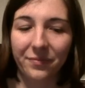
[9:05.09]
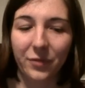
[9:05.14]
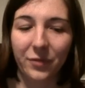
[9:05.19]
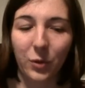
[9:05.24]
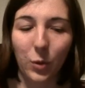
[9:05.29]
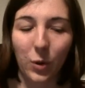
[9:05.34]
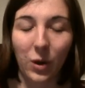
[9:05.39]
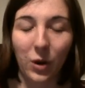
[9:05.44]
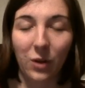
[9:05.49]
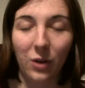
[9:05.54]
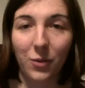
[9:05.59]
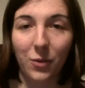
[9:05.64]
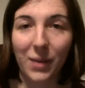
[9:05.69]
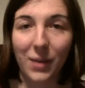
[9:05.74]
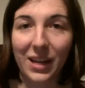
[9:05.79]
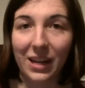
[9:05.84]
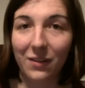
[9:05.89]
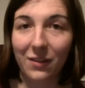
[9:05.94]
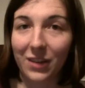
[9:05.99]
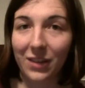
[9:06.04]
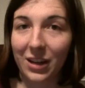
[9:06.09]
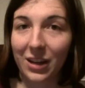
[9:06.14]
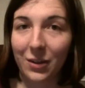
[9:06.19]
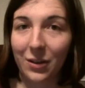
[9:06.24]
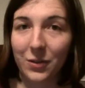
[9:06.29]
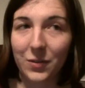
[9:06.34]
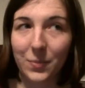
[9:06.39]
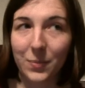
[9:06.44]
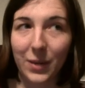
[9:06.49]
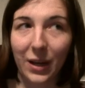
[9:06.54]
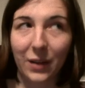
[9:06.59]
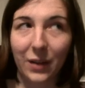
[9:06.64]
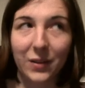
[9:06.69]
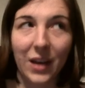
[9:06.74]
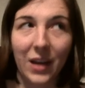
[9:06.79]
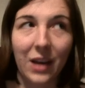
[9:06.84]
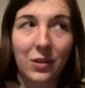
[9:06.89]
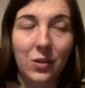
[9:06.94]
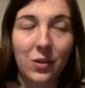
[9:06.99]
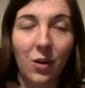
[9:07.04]
for making videos because
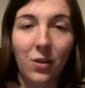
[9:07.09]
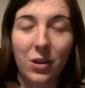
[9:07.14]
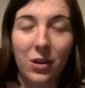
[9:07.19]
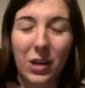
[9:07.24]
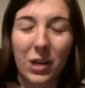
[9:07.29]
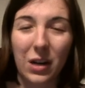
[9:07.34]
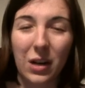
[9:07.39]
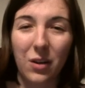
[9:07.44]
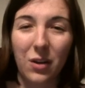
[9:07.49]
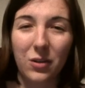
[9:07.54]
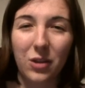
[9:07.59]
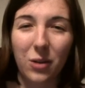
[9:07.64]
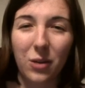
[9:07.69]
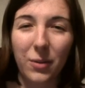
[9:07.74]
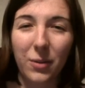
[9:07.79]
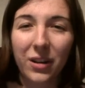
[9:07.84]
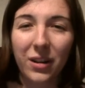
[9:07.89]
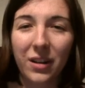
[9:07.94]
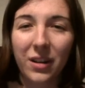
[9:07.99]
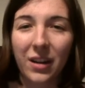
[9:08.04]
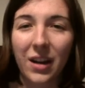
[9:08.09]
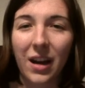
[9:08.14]
I started in October.